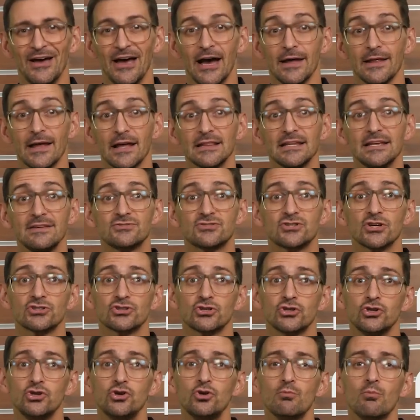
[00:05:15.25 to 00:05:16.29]
And that leaves
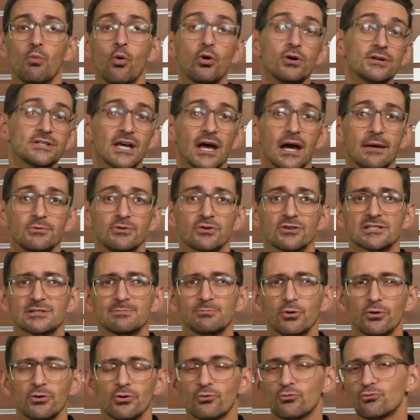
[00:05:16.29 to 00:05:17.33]
just you more time to
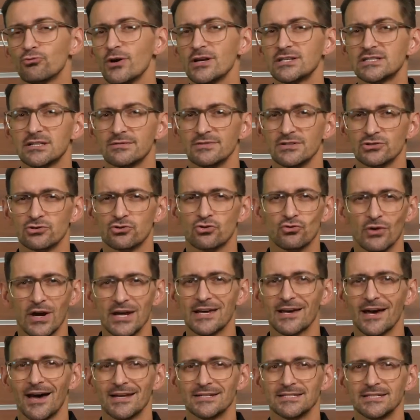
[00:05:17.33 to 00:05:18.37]
explore the rest of his
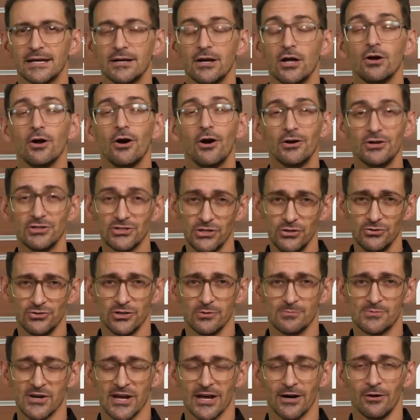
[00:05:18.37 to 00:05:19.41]
great content on his
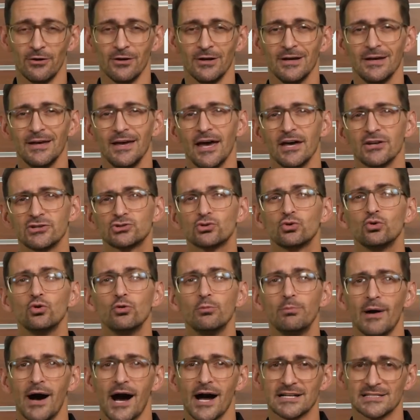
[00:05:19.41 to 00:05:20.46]
YouTube channel at
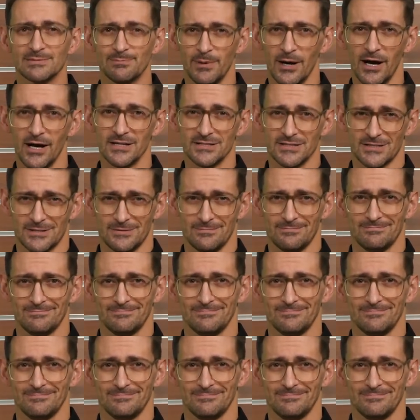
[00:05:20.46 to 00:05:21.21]
Toolbox Buzz.